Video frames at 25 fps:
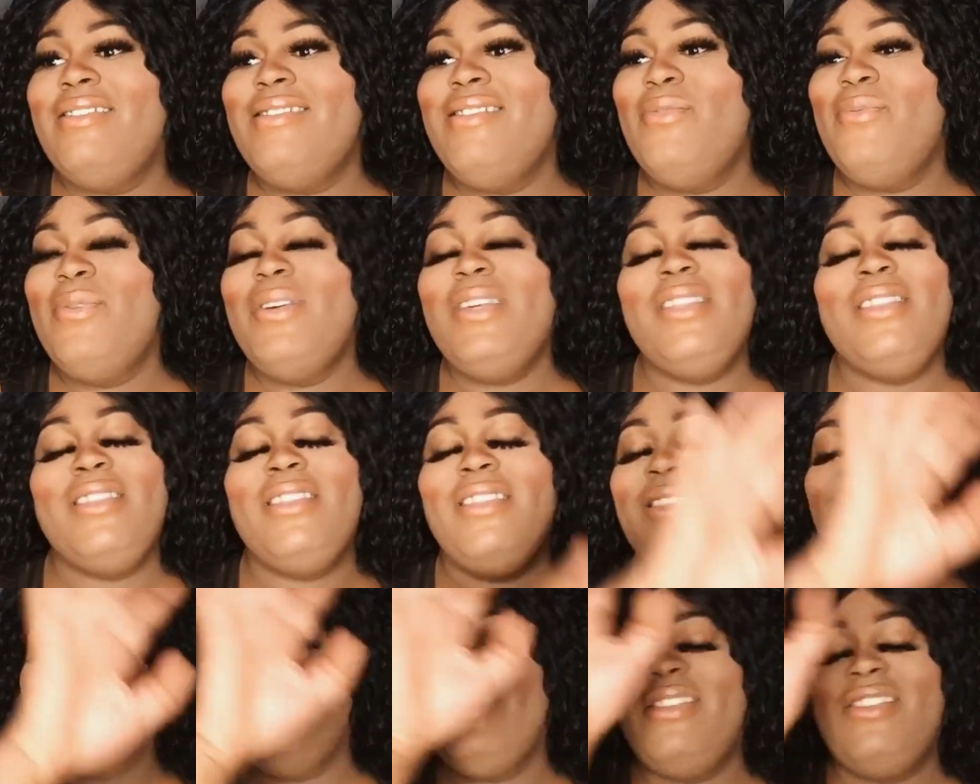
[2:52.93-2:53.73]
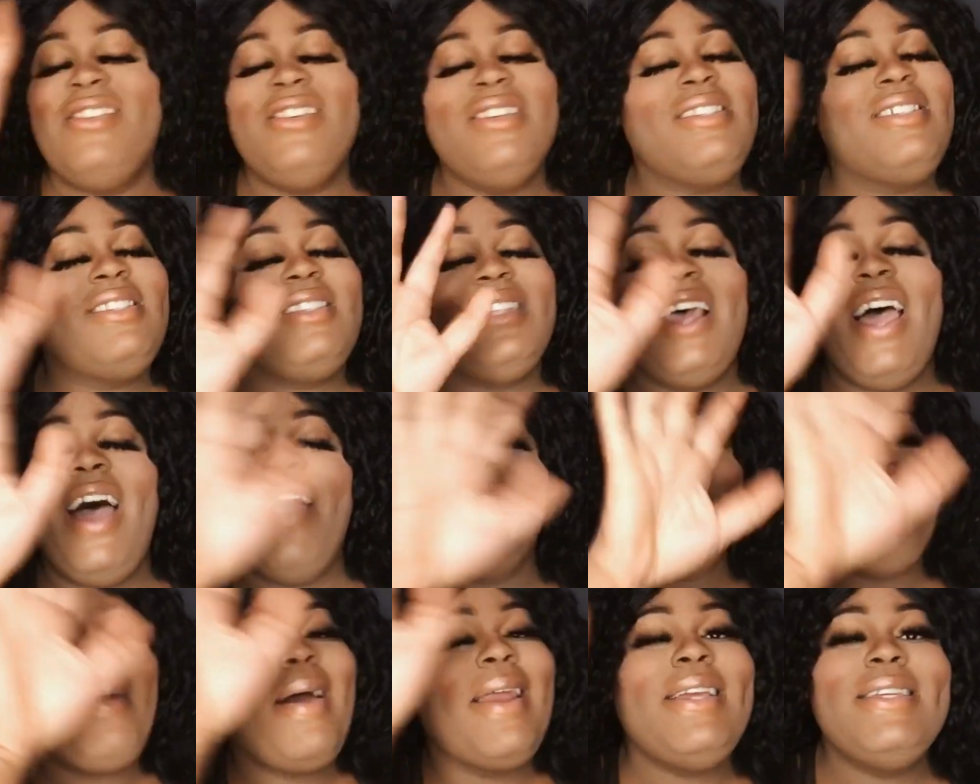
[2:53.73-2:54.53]
we just,
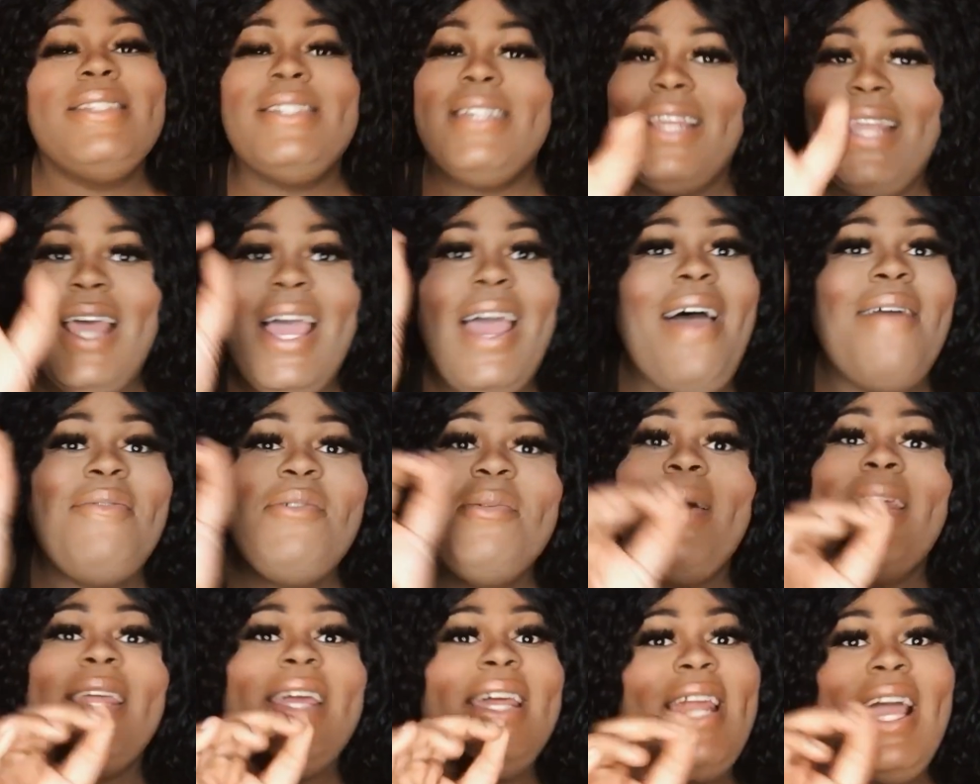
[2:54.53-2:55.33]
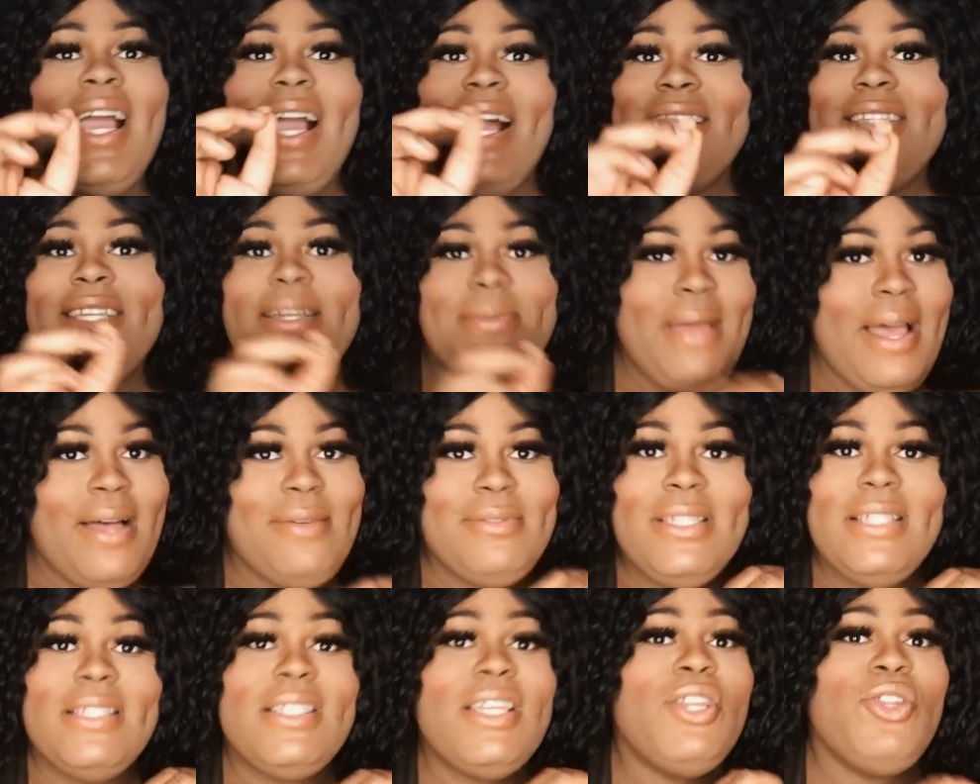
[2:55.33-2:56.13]
everybody in that goddamn
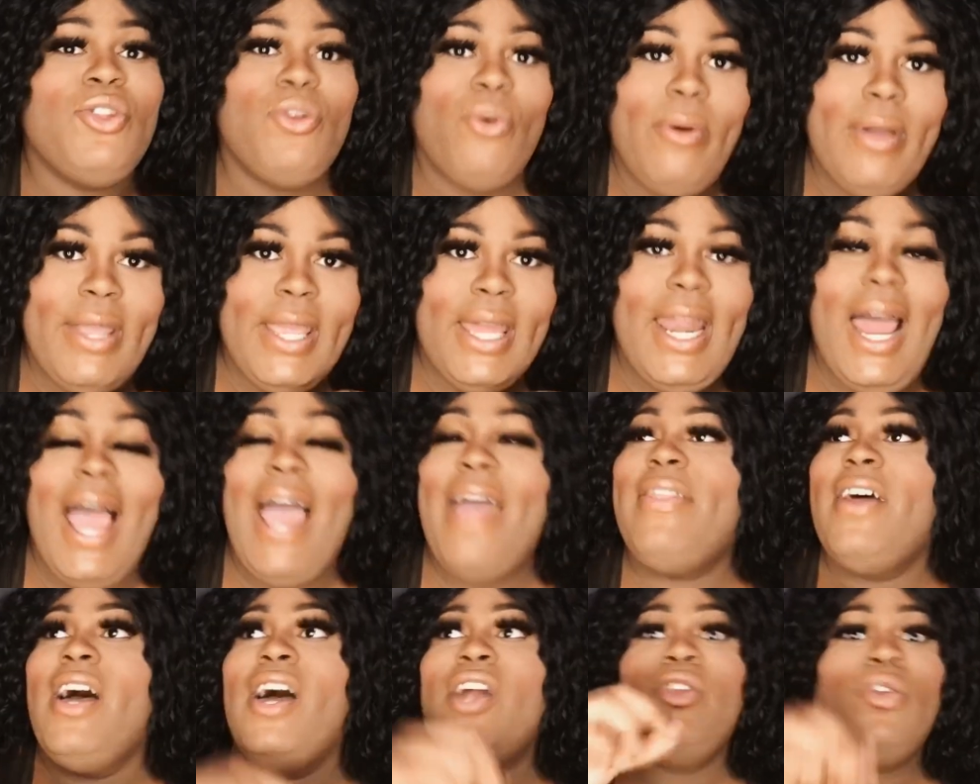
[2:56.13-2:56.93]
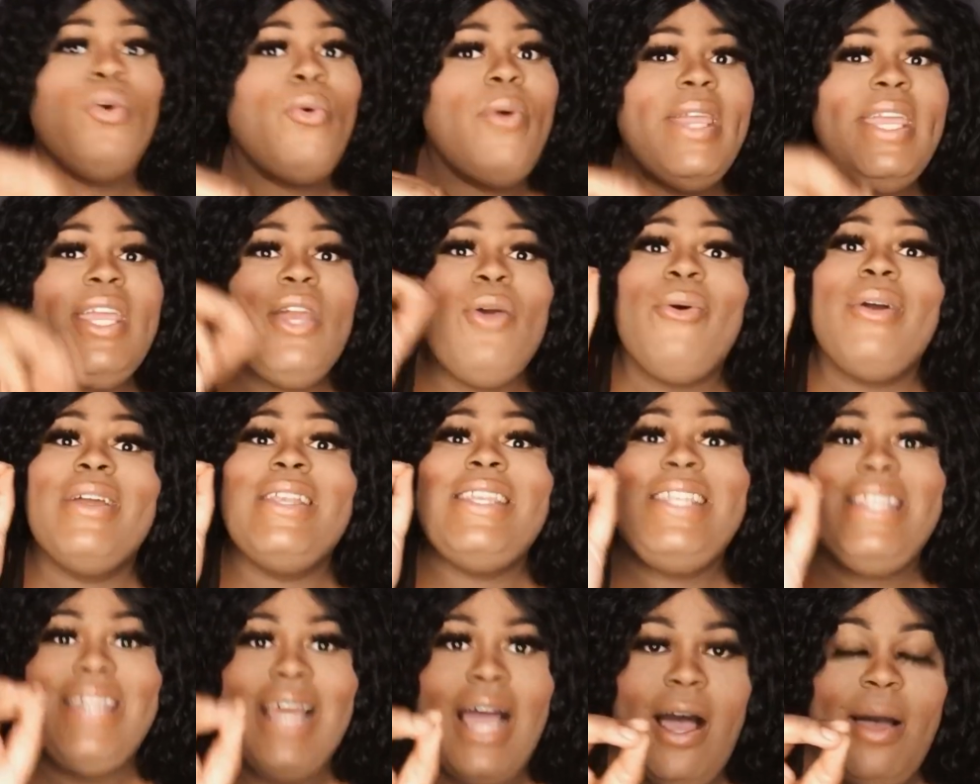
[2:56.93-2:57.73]
house is annoying, either annoying
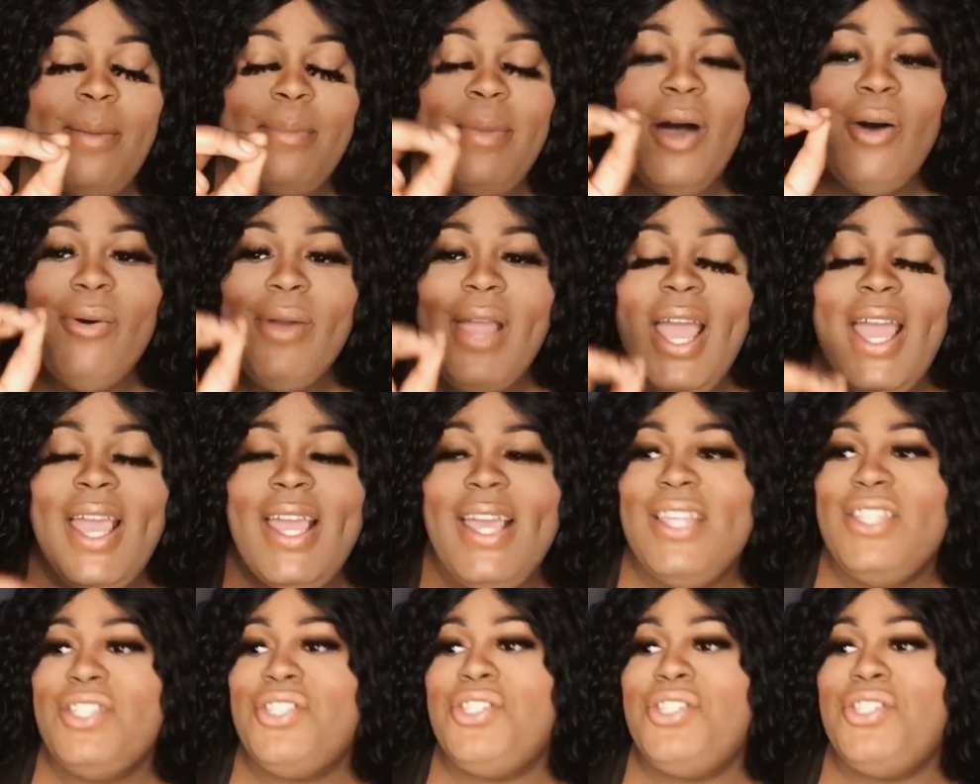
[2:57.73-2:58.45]
or dumb, okay?